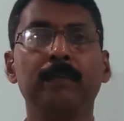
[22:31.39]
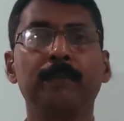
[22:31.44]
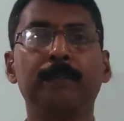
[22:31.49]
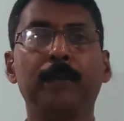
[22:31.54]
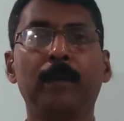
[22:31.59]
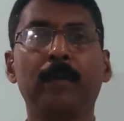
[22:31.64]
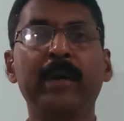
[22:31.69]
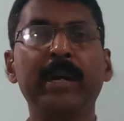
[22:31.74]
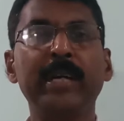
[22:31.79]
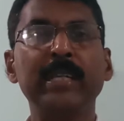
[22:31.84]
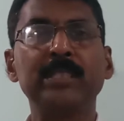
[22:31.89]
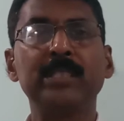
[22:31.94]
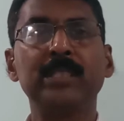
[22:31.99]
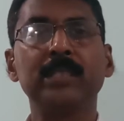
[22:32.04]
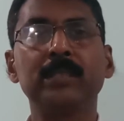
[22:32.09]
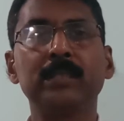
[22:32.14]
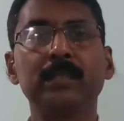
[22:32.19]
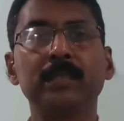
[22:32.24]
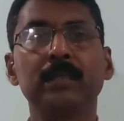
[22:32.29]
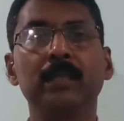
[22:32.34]
provides
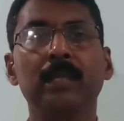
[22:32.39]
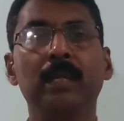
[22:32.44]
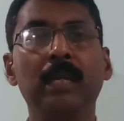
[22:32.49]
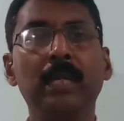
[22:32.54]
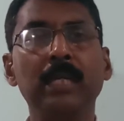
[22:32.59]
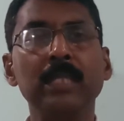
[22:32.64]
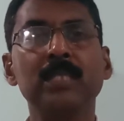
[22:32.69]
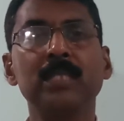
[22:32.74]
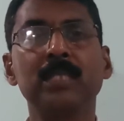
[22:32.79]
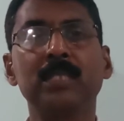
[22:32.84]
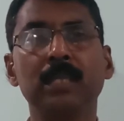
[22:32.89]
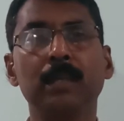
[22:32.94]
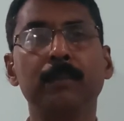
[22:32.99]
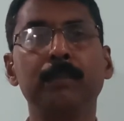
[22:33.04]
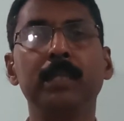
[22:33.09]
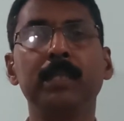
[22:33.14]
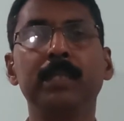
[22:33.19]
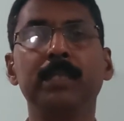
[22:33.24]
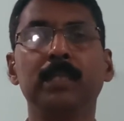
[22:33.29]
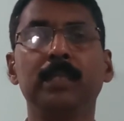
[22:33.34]
it less
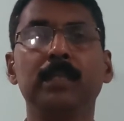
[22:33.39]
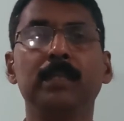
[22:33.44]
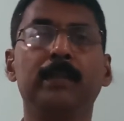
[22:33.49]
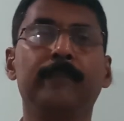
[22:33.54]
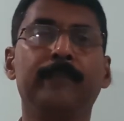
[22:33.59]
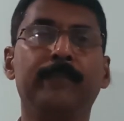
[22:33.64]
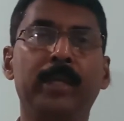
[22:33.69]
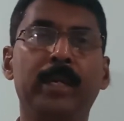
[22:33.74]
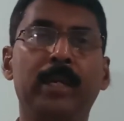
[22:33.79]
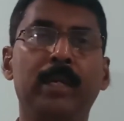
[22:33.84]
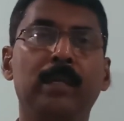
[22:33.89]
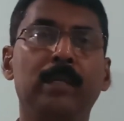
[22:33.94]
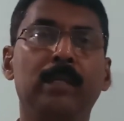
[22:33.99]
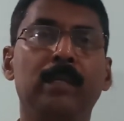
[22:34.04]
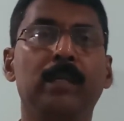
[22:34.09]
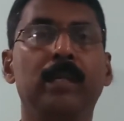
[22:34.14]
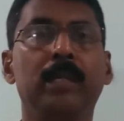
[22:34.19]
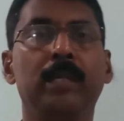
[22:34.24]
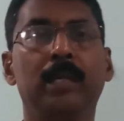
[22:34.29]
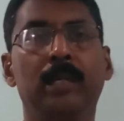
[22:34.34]
stability than
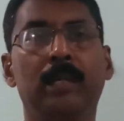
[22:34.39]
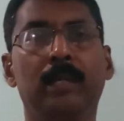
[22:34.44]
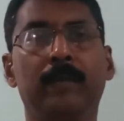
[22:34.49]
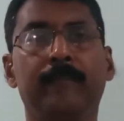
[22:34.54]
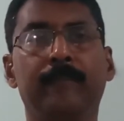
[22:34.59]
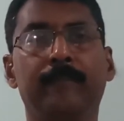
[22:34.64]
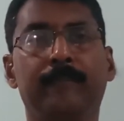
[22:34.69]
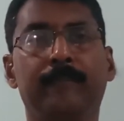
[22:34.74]
DNA.